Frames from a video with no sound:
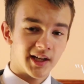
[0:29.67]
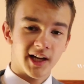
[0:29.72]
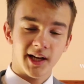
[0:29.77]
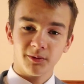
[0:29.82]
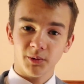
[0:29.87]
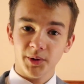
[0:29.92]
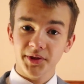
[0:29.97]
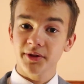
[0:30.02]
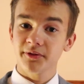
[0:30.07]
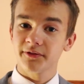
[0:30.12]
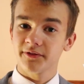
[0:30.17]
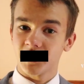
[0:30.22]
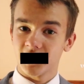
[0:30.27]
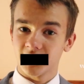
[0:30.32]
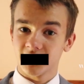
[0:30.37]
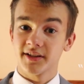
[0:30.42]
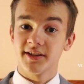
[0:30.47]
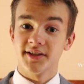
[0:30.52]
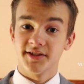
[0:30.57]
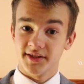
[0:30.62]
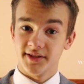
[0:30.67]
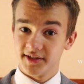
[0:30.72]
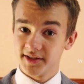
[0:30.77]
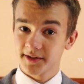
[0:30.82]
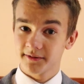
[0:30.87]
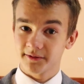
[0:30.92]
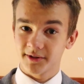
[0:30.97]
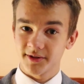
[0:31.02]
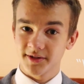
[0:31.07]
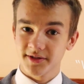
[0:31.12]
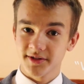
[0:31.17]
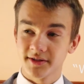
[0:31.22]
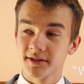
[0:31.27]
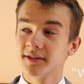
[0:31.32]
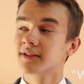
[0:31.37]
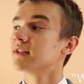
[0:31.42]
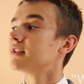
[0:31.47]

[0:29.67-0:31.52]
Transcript: And what the f*** is the difference?